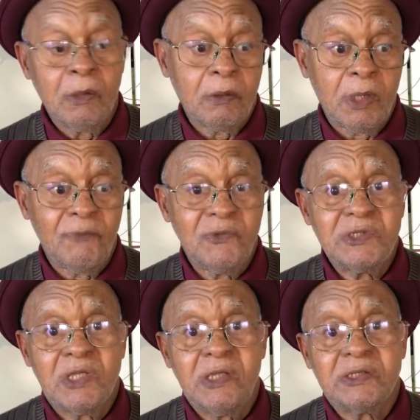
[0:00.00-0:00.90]
And
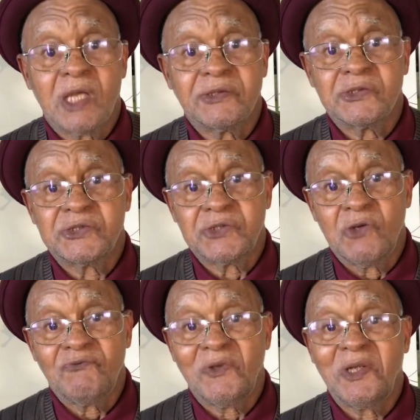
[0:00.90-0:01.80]
he's got to
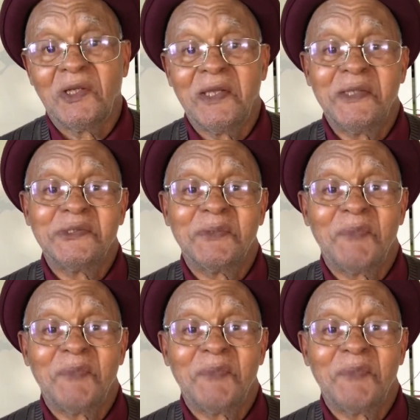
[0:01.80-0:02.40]
survey the lands